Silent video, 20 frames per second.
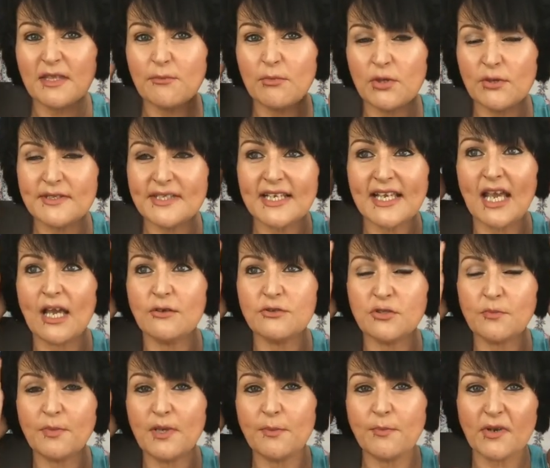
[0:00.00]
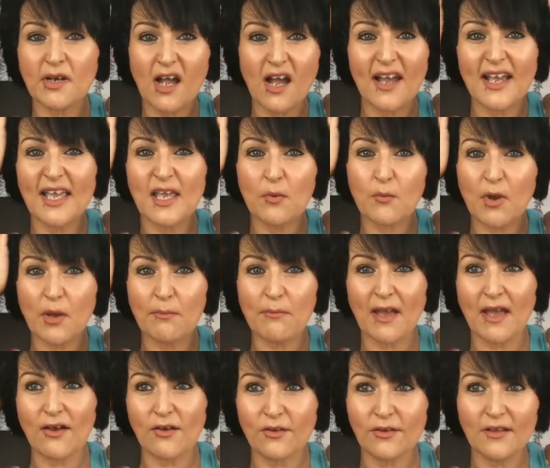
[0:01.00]
the music out so people can't hear my
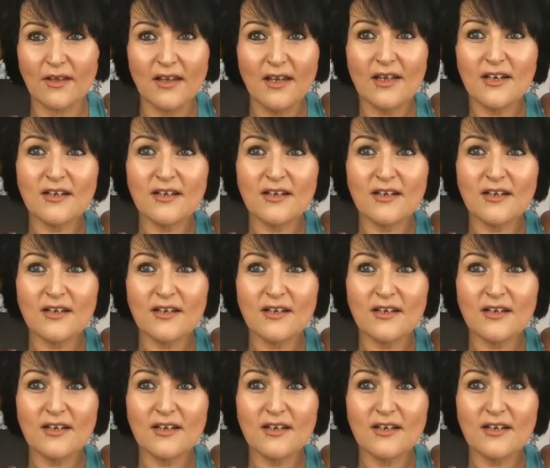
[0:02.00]
metal